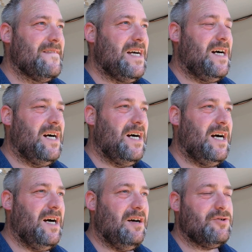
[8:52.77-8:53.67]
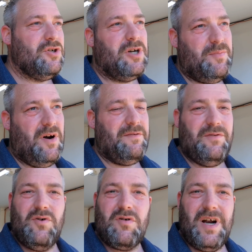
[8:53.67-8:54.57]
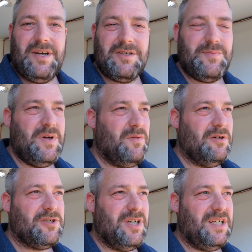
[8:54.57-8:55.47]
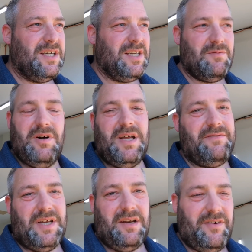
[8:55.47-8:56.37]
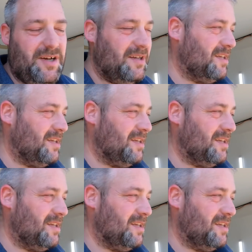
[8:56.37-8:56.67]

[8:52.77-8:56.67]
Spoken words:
I was trying to buy it £4,000. I was being well cheeky and he weren't having none of it.